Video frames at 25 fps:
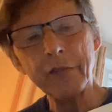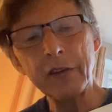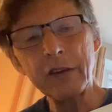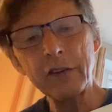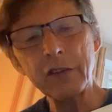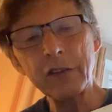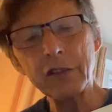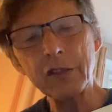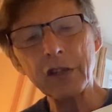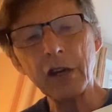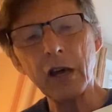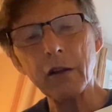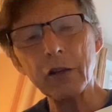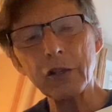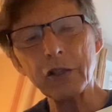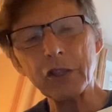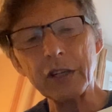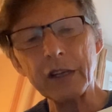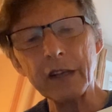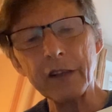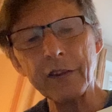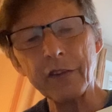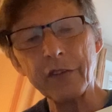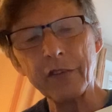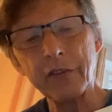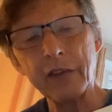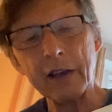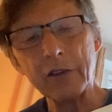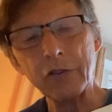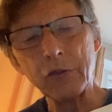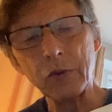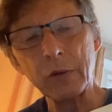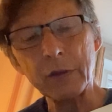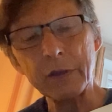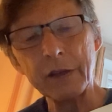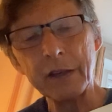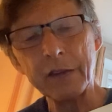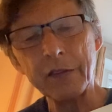indulging
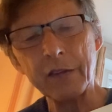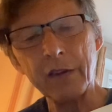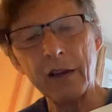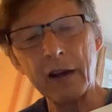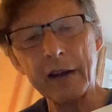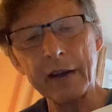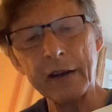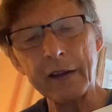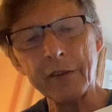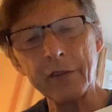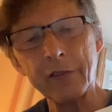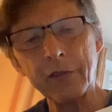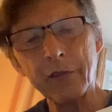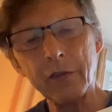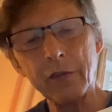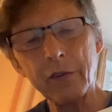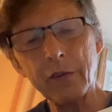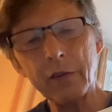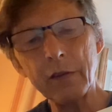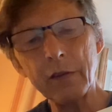sexual desires.